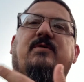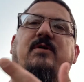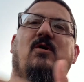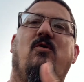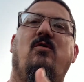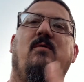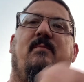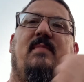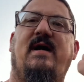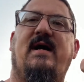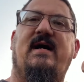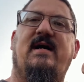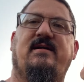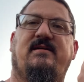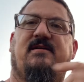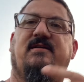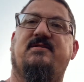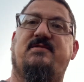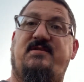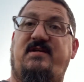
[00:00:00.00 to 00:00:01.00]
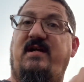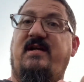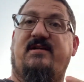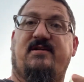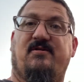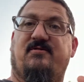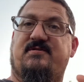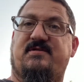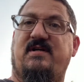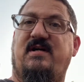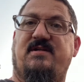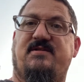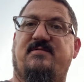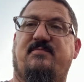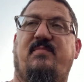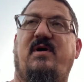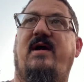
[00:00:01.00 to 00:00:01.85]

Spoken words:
going back because she had to go sign some